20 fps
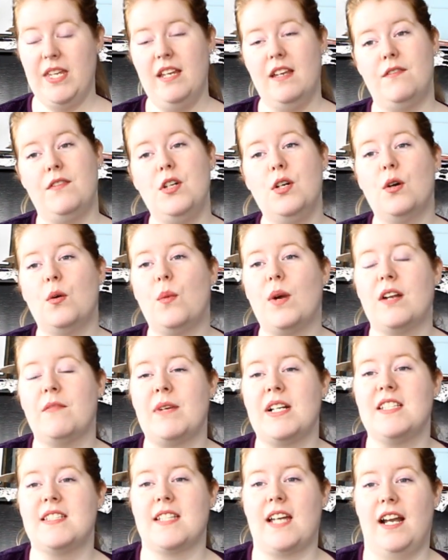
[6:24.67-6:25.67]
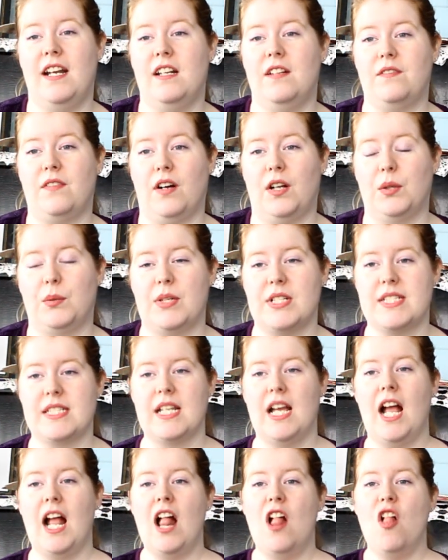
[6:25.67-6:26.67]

If you are one of my sighted followers,